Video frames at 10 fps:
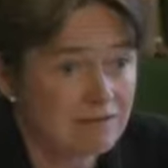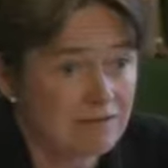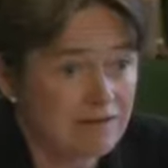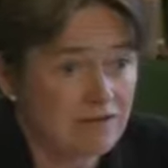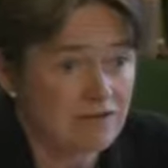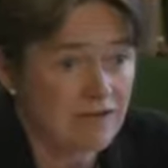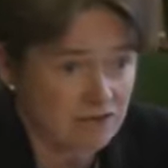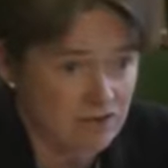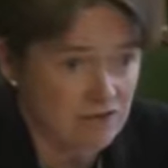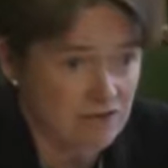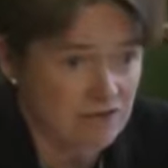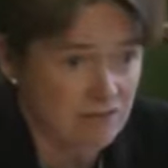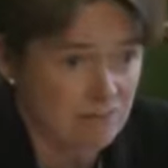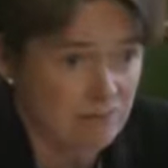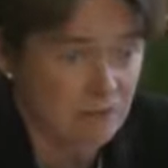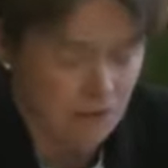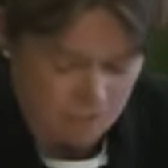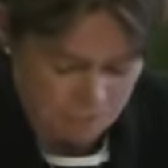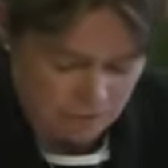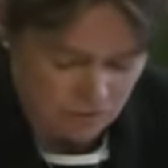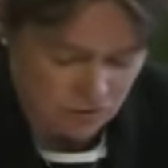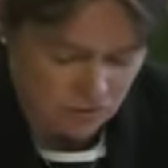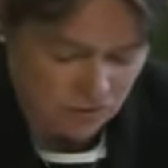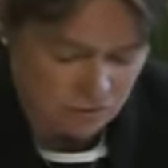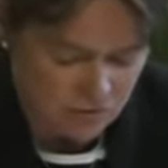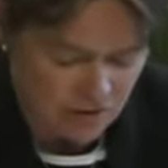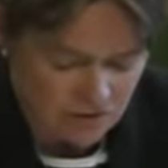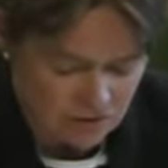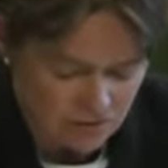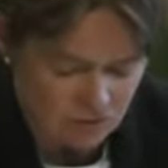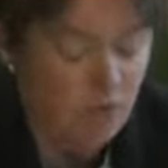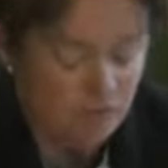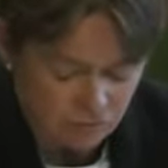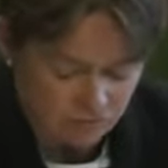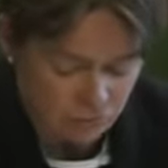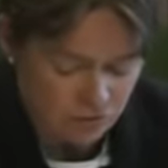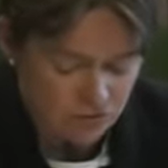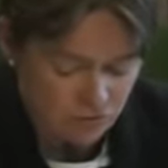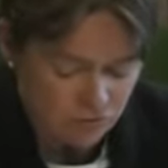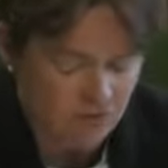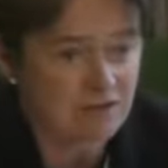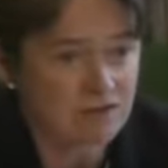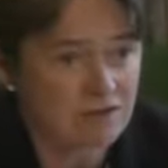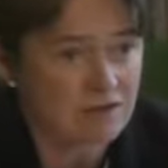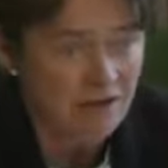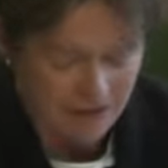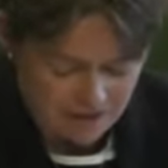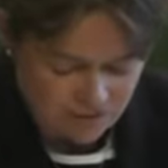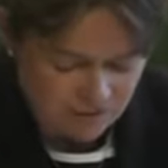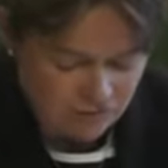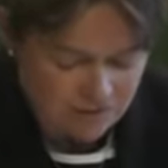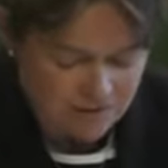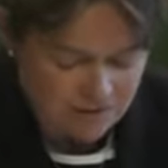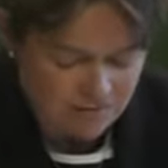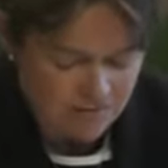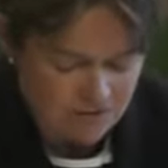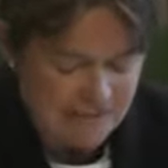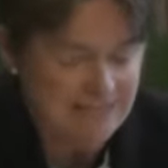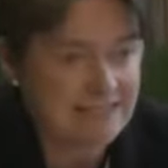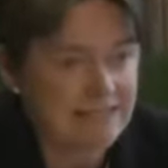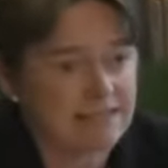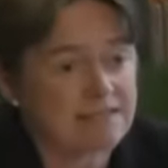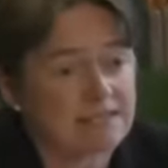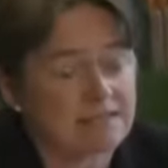and the National Testing Programme, Pillar 2, stands at 242,817 tests.